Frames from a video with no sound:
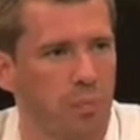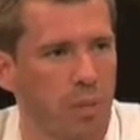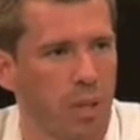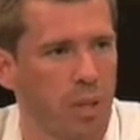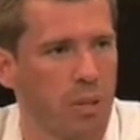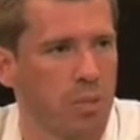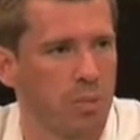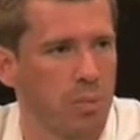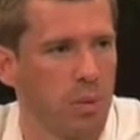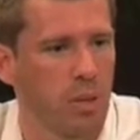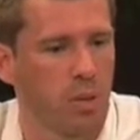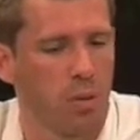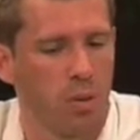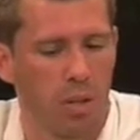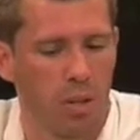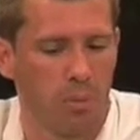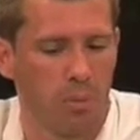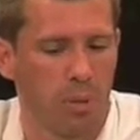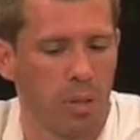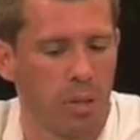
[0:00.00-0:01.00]
And just play
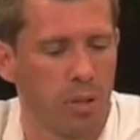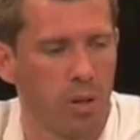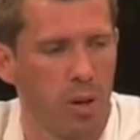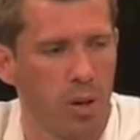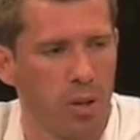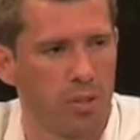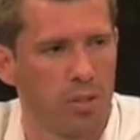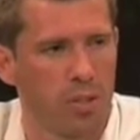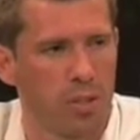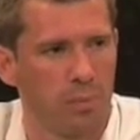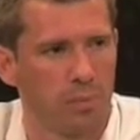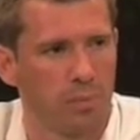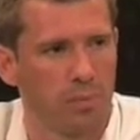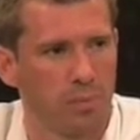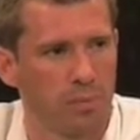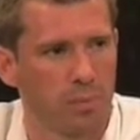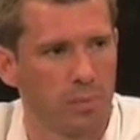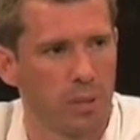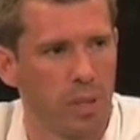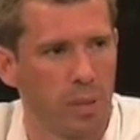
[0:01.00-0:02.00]
accordingly, play your cards in.
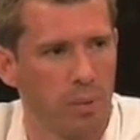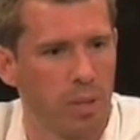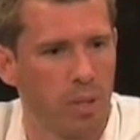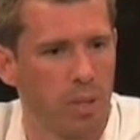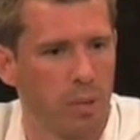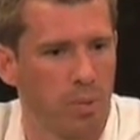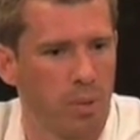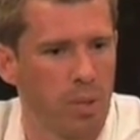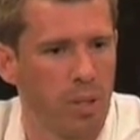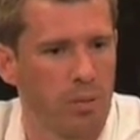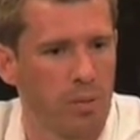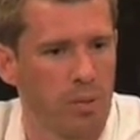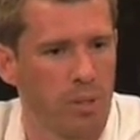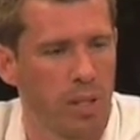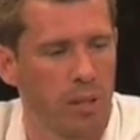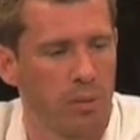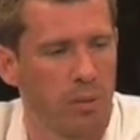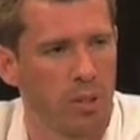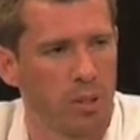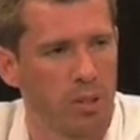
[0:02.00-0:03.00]
I mean, you got a pretty even
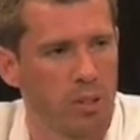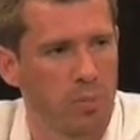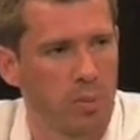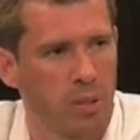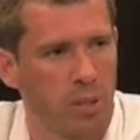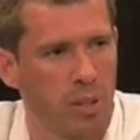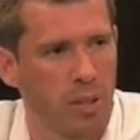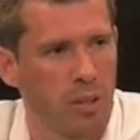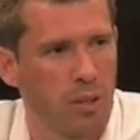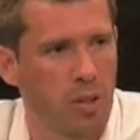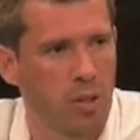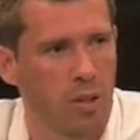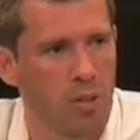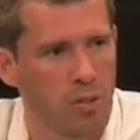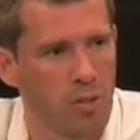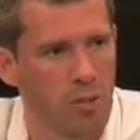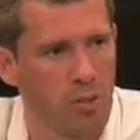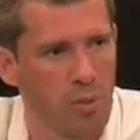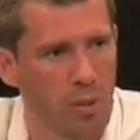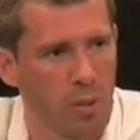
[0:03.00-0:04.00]
table, you just let your cards
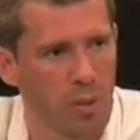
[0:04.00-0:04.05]
do the